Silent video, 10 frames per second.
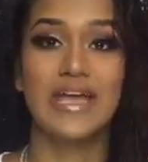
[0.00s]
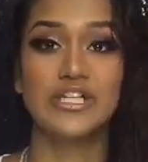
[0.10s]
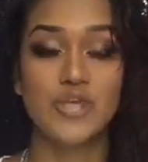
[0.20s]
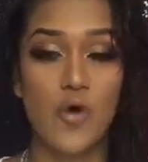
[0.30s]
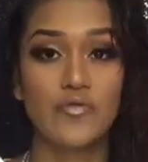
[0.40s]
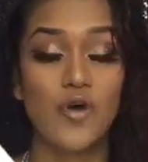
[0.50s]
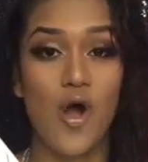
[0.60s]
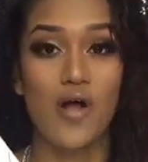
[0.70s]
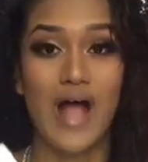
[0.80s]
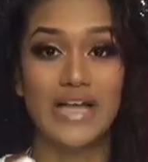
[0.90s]
And
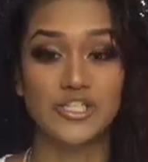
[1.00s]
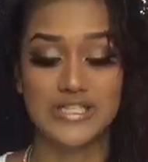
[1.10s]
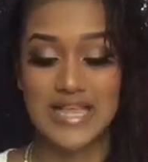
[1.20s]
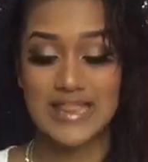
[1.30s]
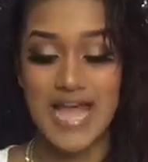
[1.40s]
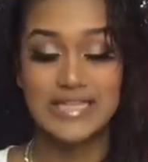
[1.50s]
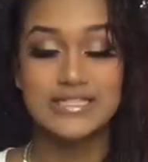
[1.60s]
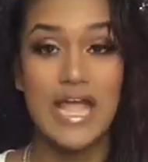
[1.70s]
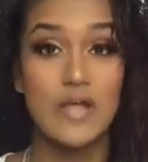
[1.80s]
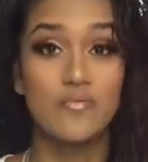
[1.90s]
overall, I just think that
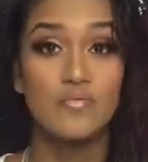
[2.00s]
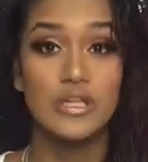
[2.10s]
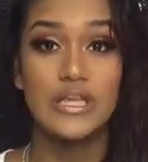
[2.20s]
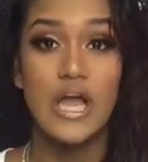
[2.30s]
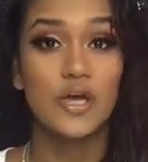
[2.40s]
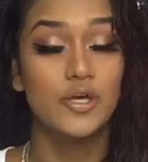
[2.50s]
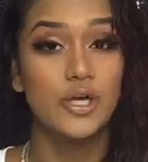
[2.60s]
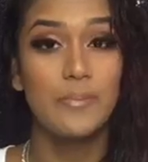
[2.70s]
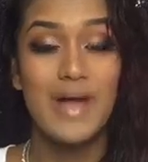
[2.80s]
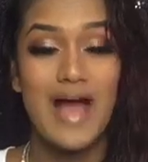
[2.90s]
it's a really
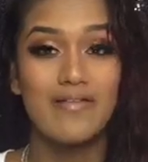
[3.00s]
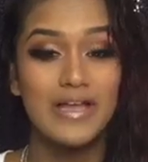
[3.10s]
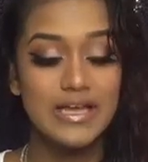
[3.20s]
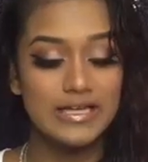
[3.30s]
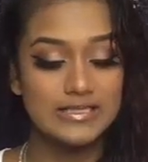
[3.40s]
good palette.